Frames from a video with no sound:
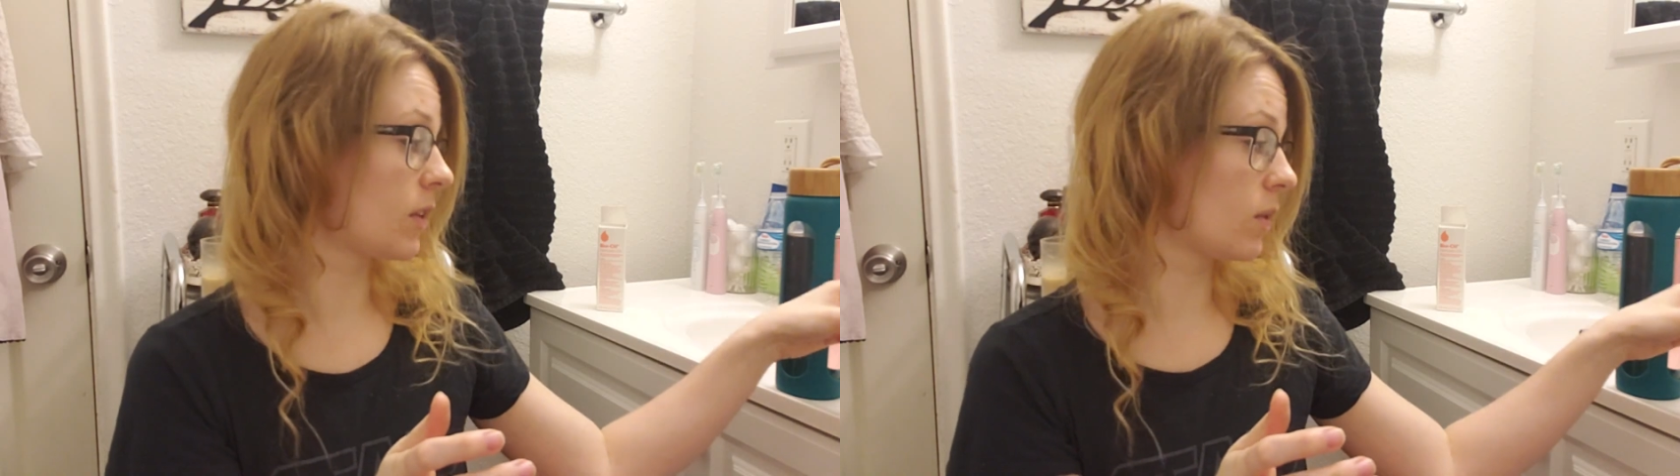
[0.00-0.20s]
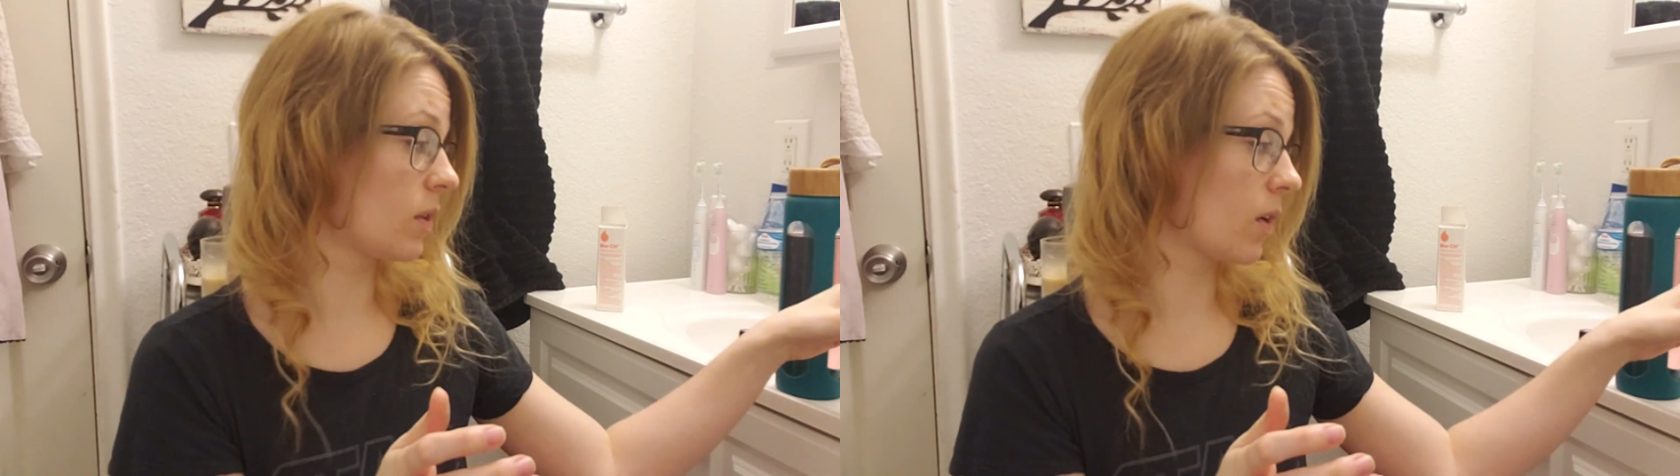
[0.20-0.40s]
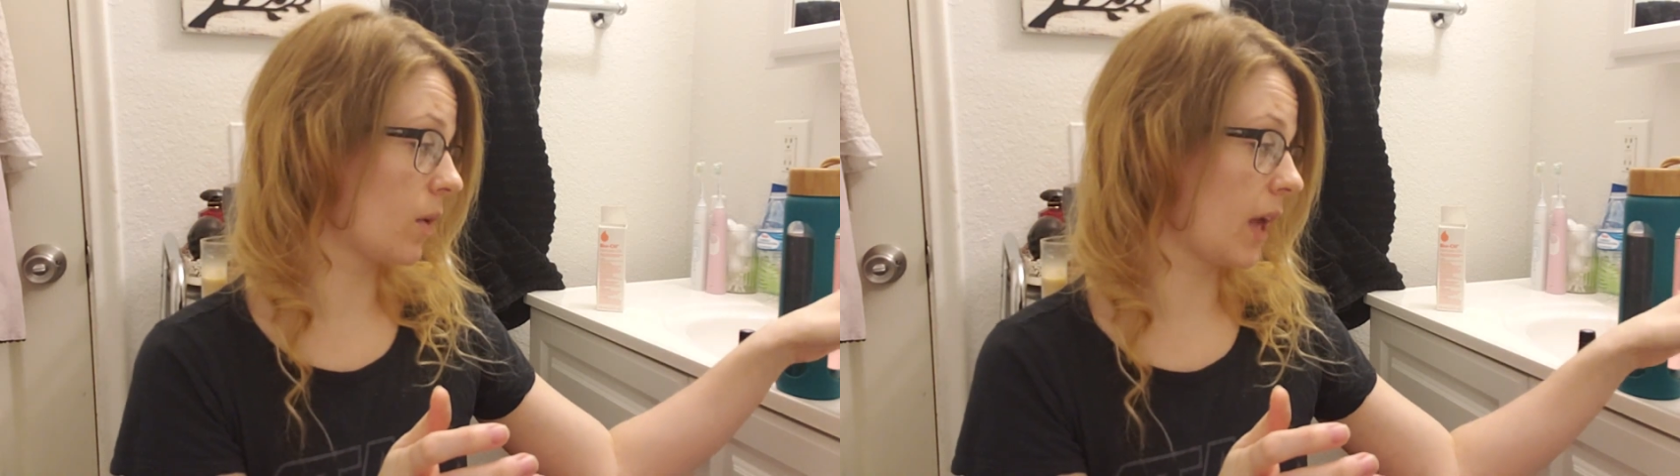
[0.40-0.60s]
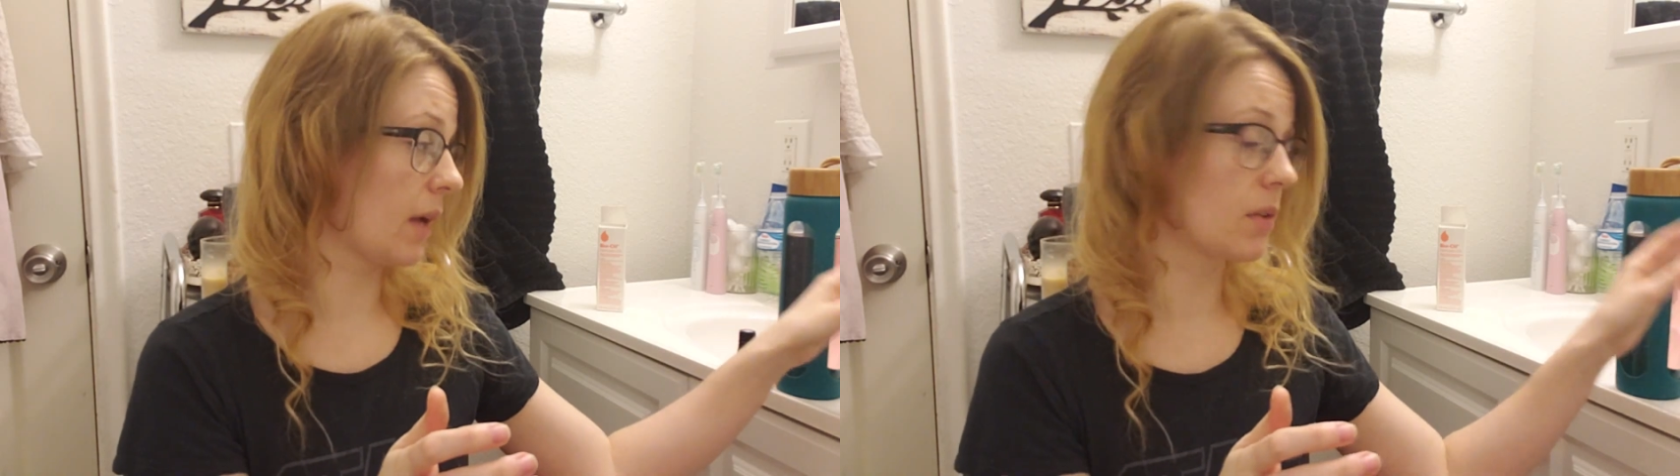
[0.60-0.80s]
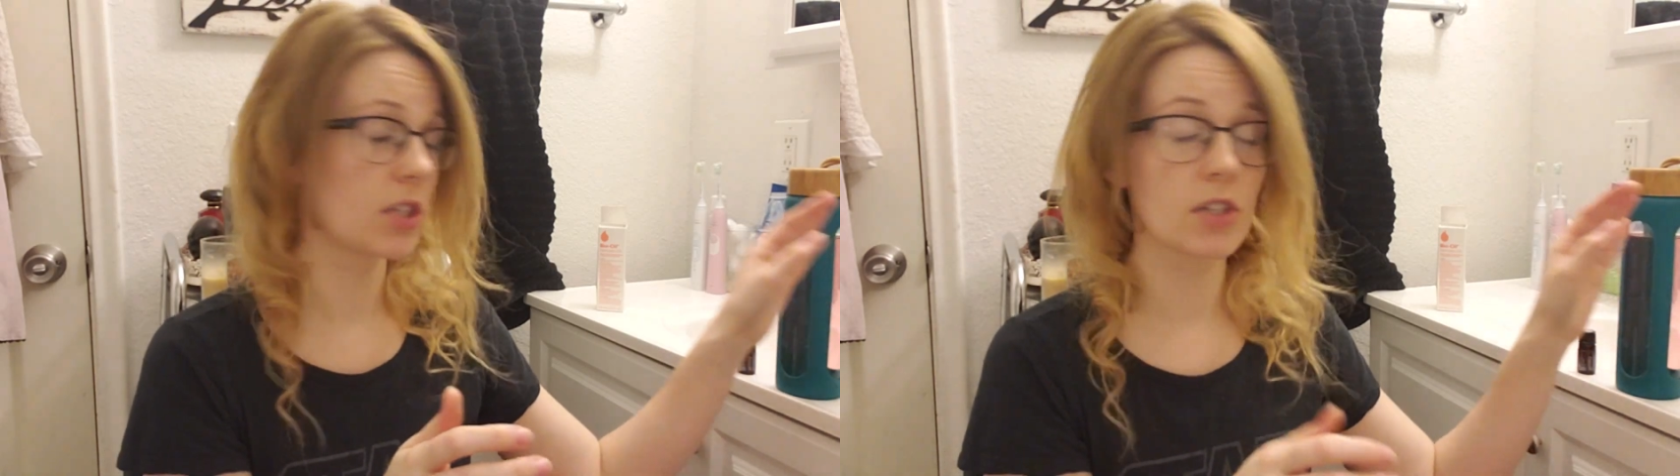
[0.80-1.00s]
if you are
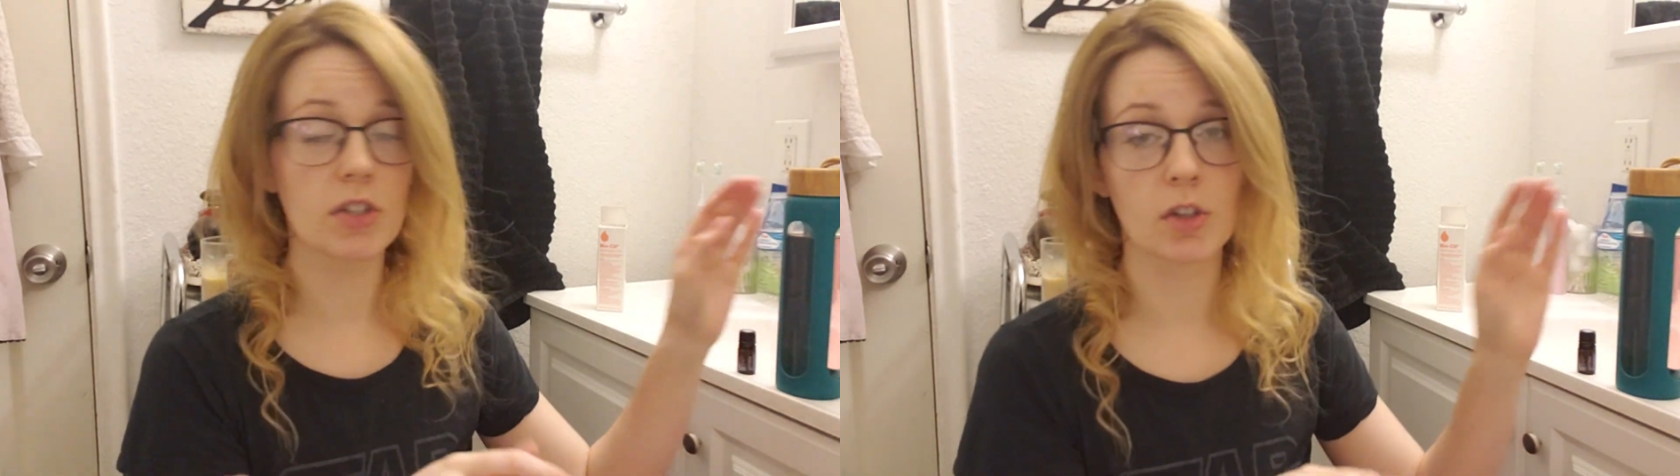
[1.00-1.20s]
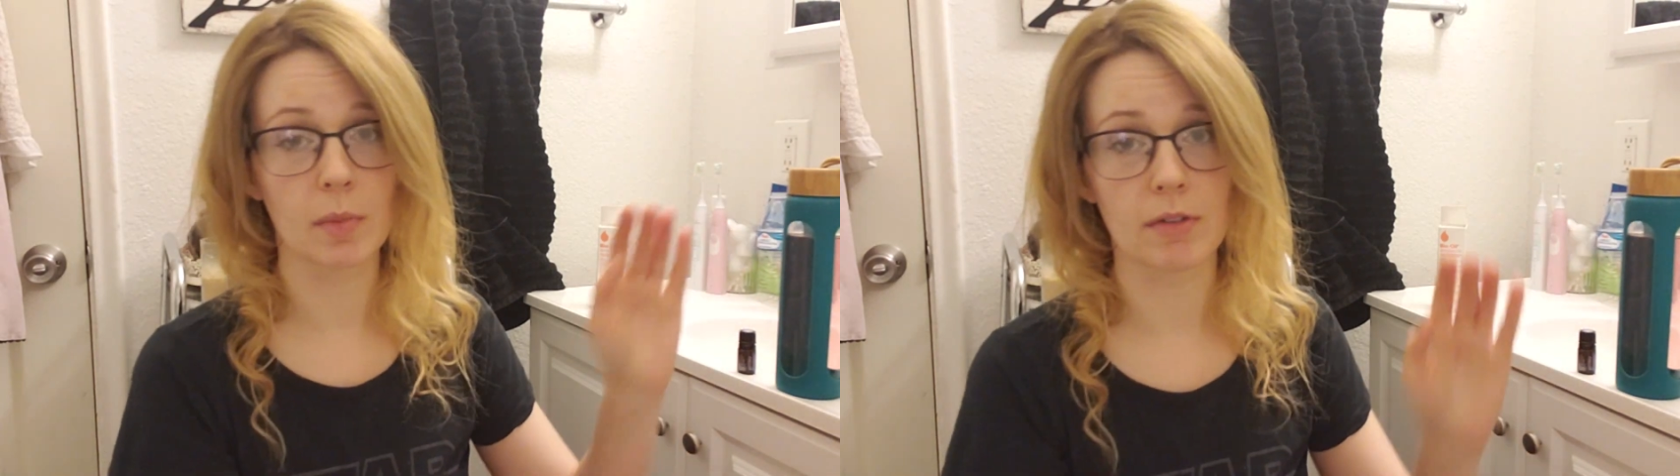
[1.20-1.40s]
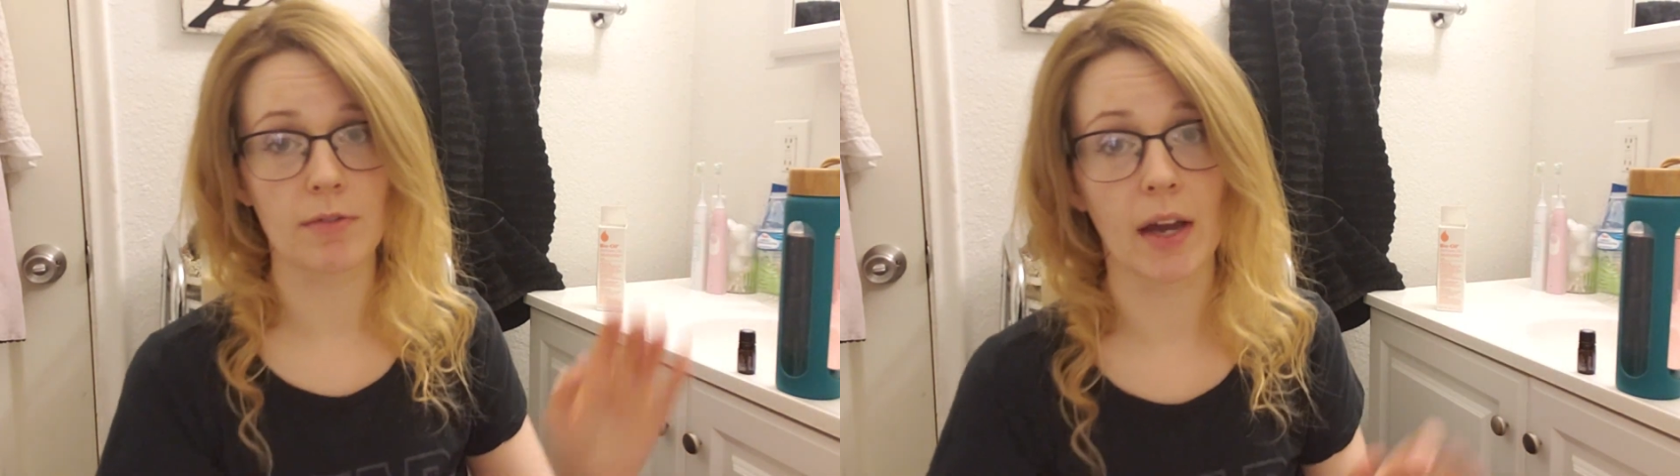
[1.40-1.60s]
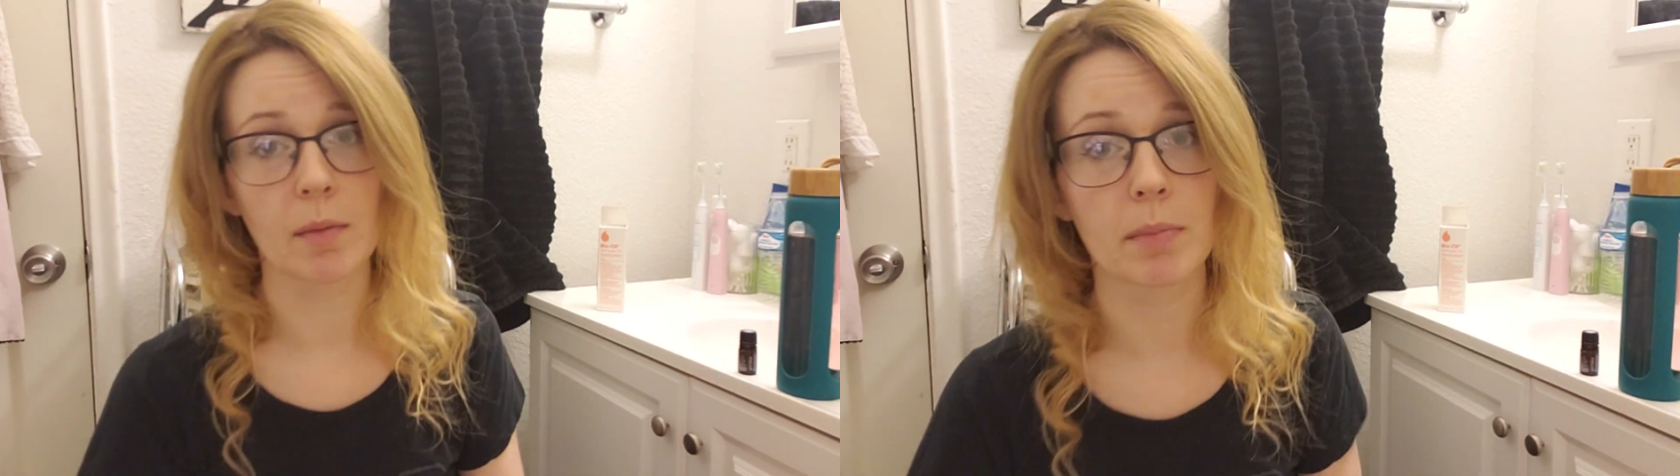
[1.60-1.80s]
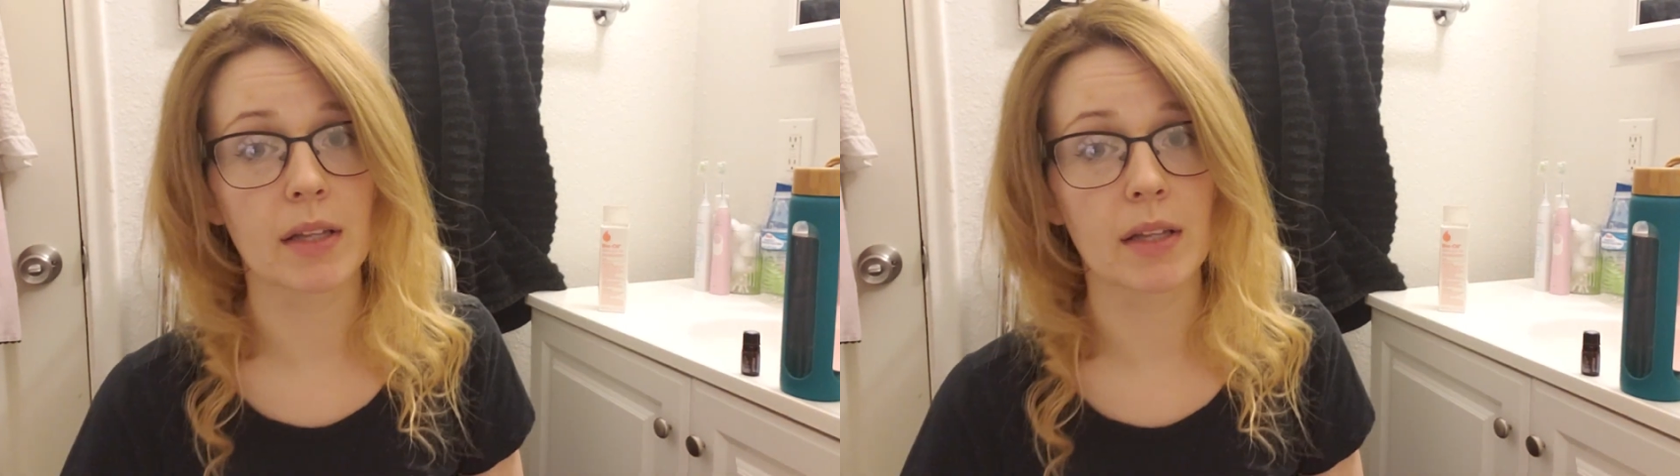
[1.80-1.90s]
okay with ginger, you'll be fine.